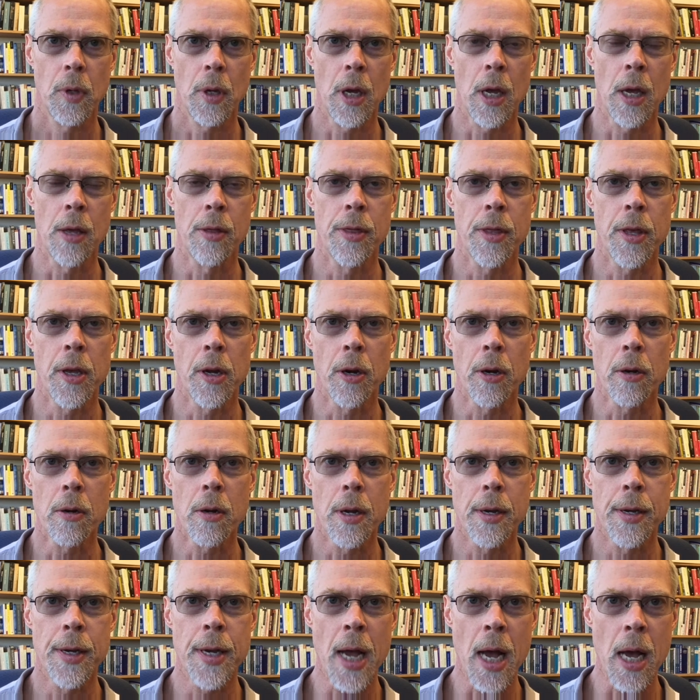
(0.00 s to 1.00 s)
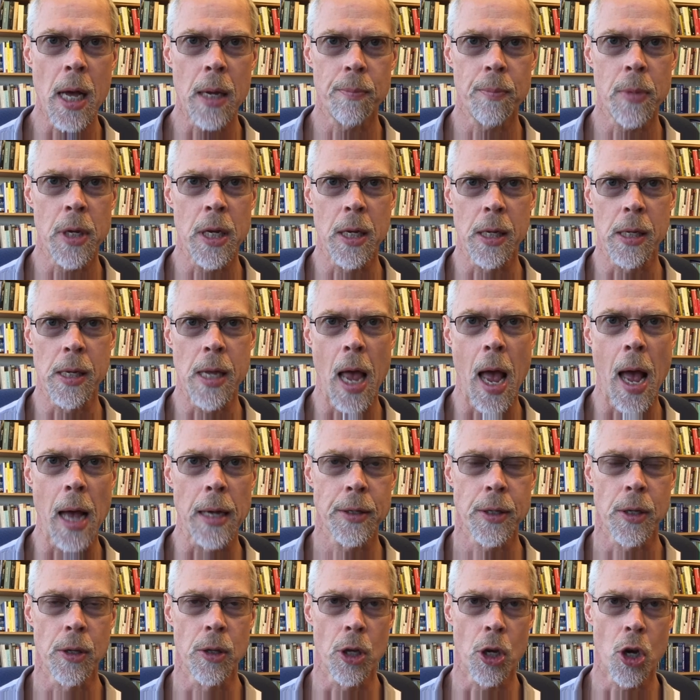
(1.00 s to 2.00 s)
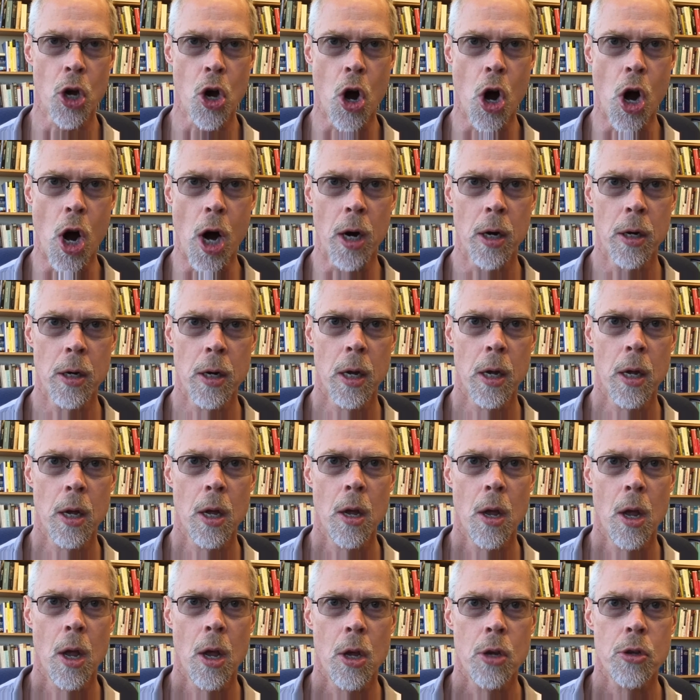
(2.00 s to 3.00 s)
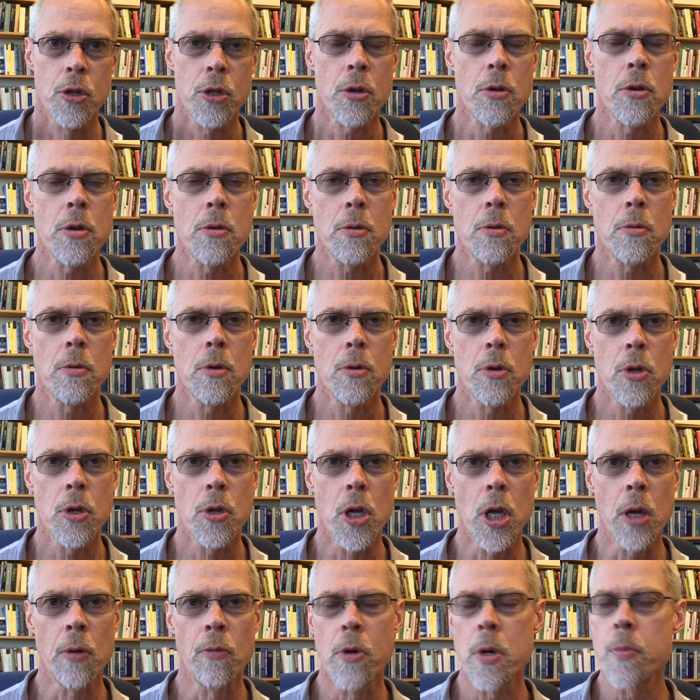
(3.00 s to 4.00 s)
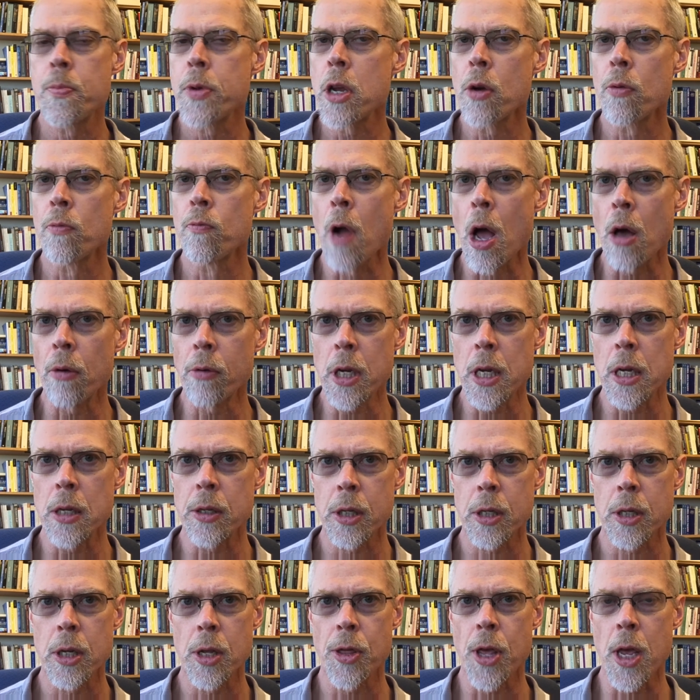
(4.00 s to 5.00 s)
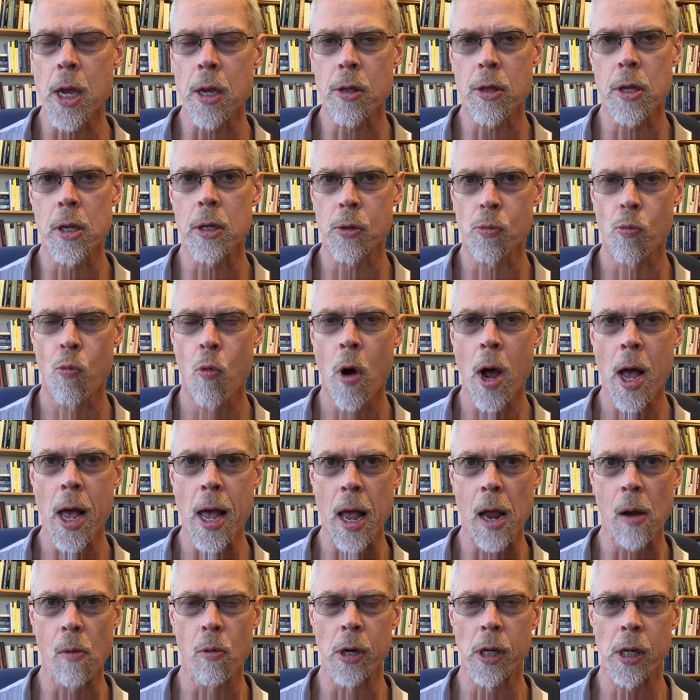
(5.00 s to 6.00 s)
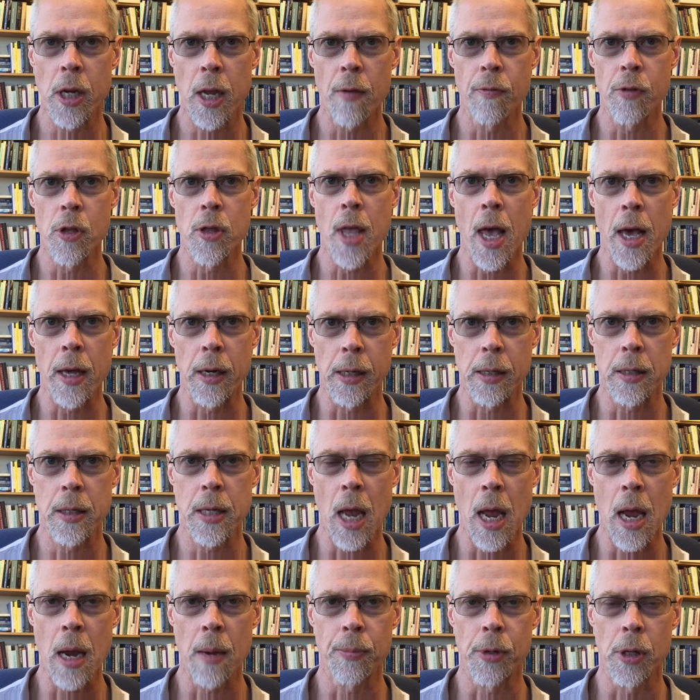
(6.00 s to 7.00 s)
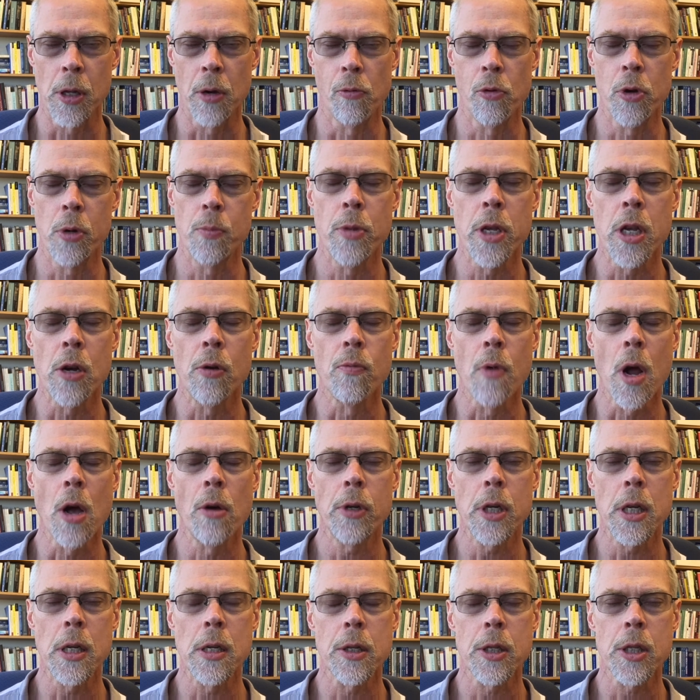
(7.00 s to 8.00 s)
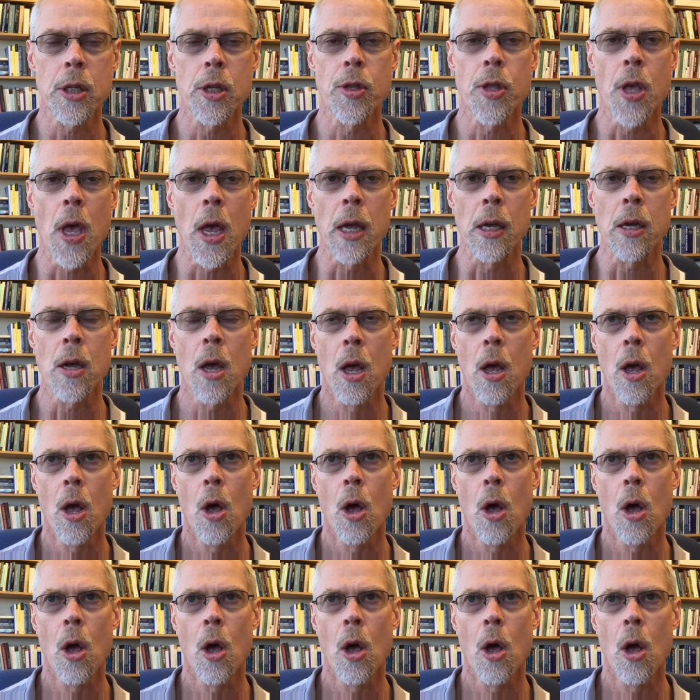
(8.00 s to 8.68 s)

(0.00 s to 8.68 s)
and there not being gas in the car. So it would be erroneous to think this way when given that example. It would be erroneous to think,